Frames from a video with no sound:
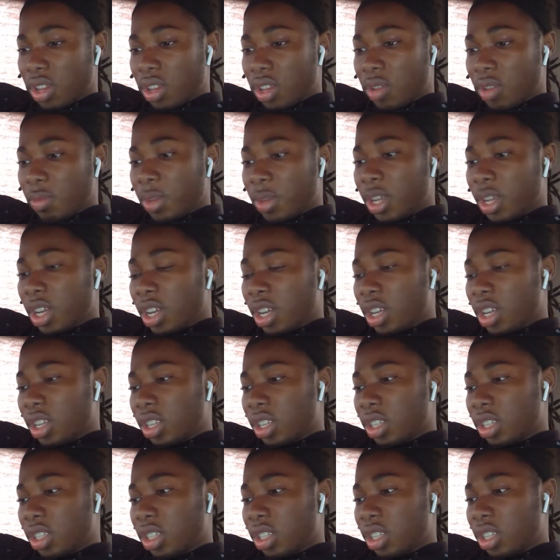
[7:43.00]

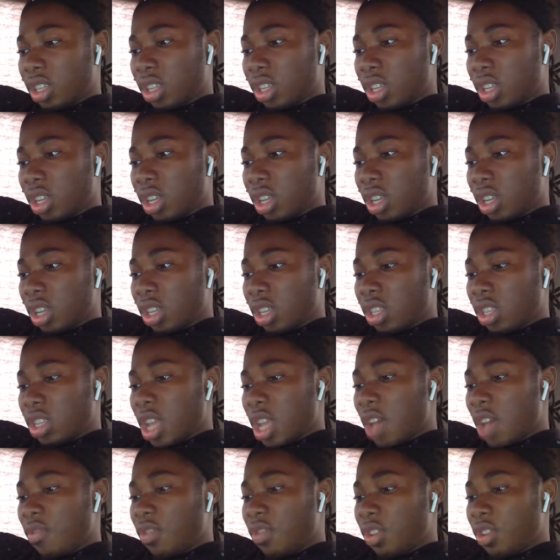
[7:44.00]
Because
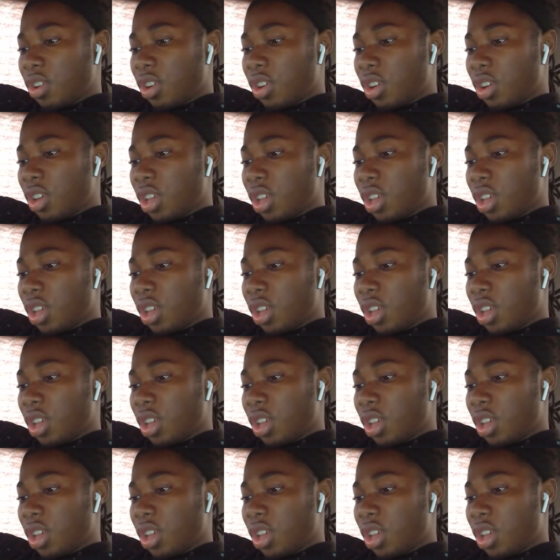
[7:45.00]
never,